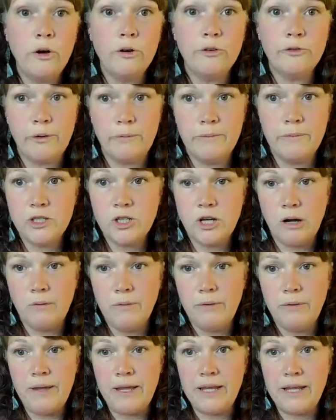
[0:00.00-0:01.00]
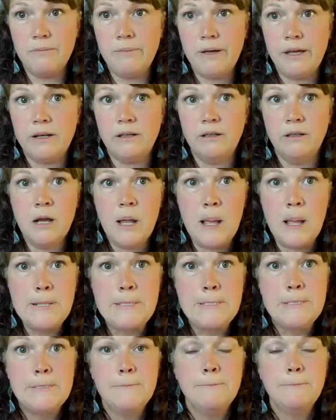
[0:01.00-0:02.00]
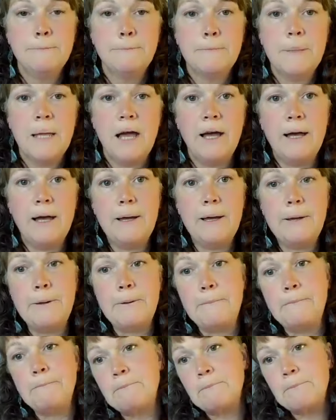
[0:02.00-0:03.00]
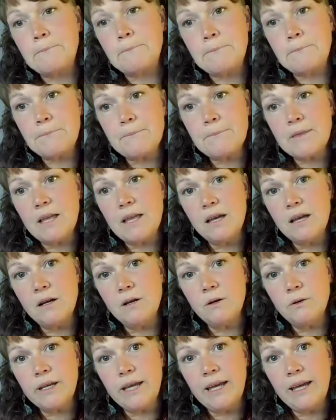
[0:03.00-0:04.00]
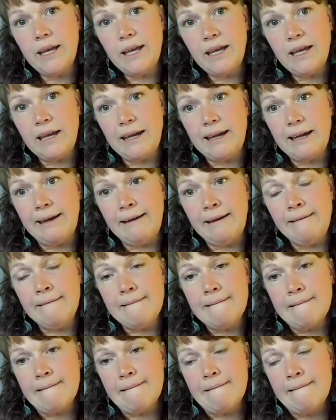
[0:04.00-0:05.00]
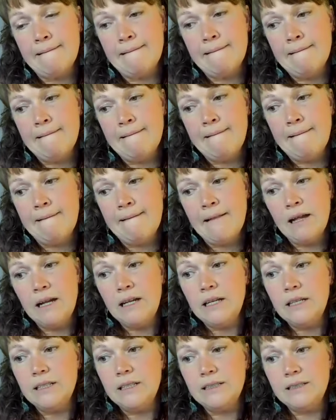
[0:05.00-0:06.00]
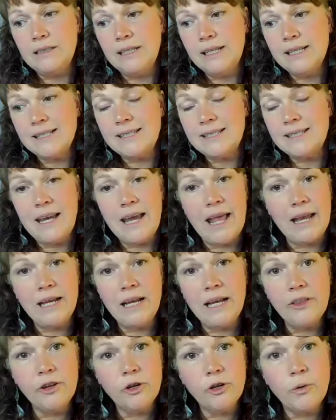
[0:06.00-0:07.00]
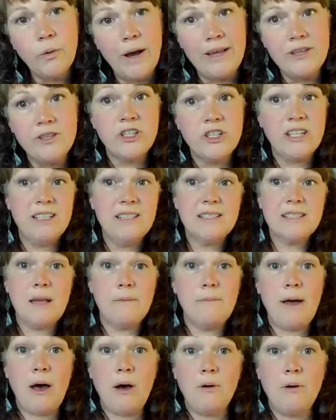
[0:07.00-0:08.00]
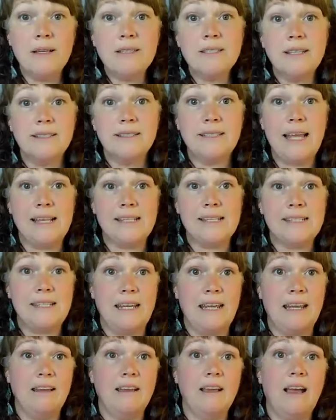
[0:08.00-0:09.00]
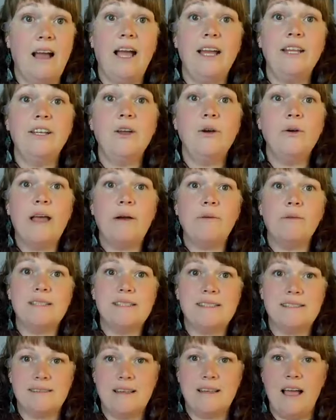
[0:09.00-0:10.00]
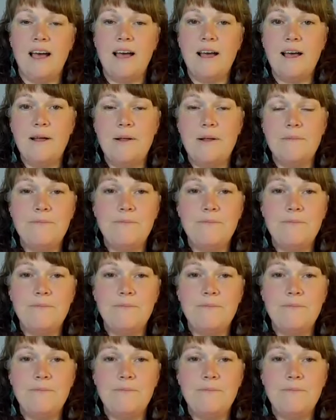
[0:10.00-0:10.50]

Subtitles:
grow from the trauma, make it better. Um, okay. Let's see. Any other questions about muscle testing? I know that was